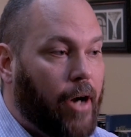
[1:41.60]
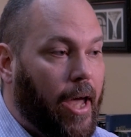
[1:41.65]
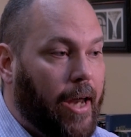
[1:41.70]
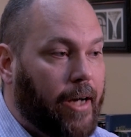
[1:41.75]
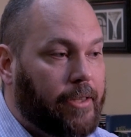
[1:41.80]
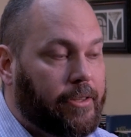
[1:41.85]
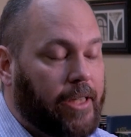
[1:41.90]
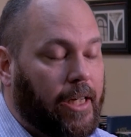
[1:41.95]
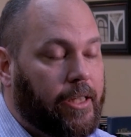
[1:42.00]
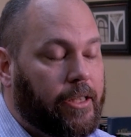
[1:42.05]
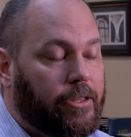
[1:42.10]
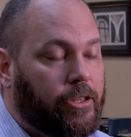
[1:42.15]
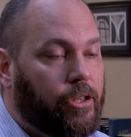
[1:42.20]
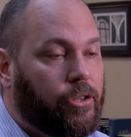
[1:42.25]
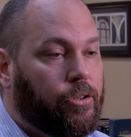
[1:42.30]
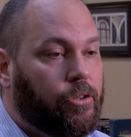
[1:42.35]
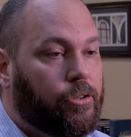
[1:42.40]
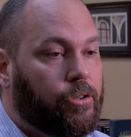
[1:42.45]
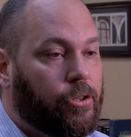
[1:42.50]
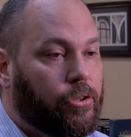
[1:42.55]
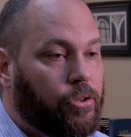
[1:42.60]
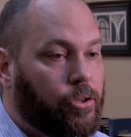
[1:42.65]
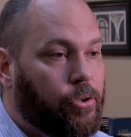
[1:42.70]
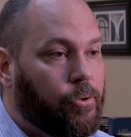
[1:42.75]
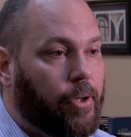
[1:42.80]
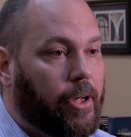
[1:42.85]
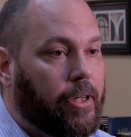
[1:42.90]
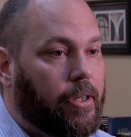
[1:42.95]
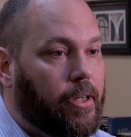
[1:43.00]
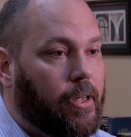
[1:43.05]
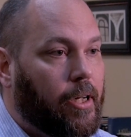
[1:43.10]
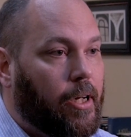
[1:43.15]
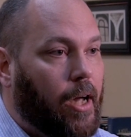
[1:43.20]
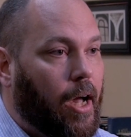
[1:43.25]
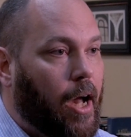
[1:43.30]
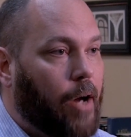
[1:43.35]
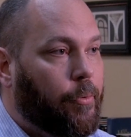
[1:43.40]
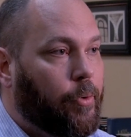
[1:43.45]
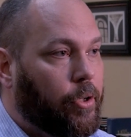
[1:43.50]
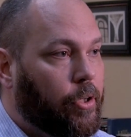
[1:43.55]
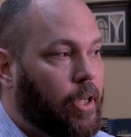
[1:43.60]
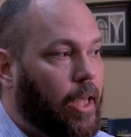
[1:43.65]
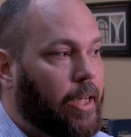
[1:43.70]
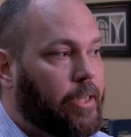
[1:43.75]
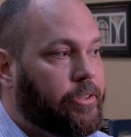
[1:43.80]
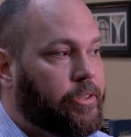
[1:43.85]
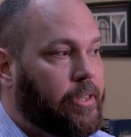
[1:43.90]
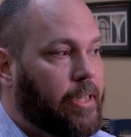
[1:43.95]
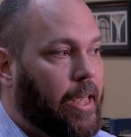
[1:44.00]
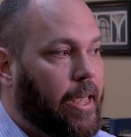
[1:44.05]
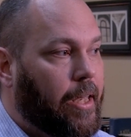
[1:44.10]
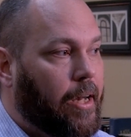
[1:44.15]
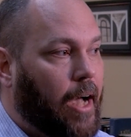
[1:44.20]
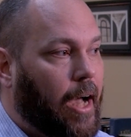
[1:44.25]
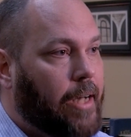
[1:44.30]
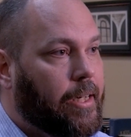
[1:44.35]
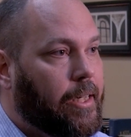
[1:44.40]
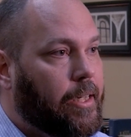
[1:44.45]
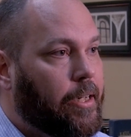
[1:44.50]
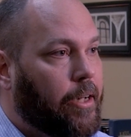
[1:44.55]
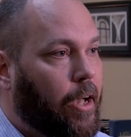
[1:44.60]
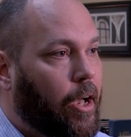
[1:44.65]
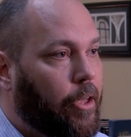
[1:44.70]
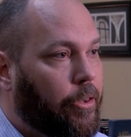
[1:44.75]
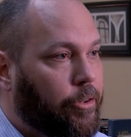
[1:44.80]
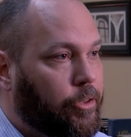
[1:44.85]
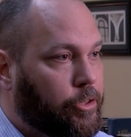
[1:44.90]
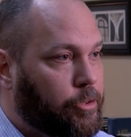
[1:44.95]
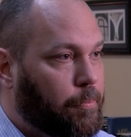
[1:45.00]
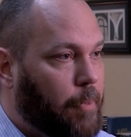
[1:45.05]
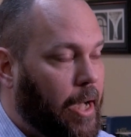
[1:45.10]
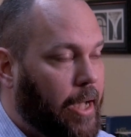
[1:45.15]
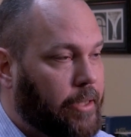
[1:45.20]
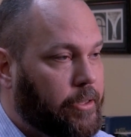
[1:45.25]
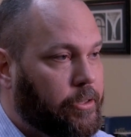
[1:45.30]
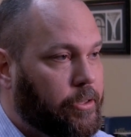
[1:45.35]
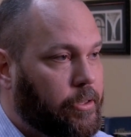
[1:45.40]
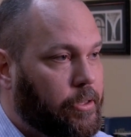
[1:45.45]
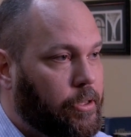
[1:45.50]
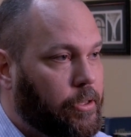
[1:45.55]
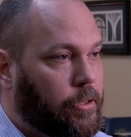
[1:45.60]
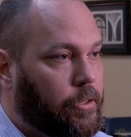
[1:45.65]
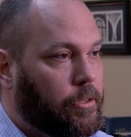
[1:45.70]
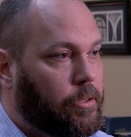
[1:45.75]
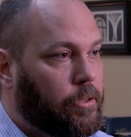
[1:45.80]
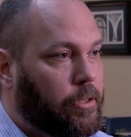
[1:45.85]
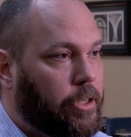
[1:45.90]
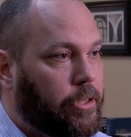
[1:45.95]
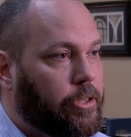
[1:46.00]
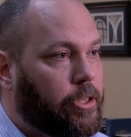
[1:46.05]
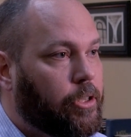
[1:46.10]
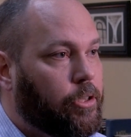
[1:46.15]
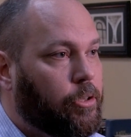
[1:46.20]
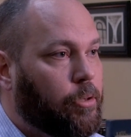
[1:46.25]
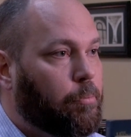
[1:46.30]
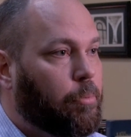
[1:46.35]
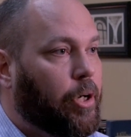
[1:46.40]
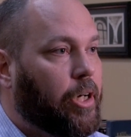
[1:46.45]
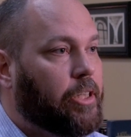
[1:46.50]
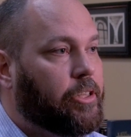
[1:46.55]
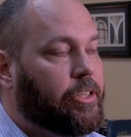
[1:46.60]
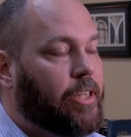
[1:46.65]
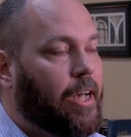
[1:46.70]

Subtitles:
at it, as I continued to do it, I realized that I needed other spots to continue to branch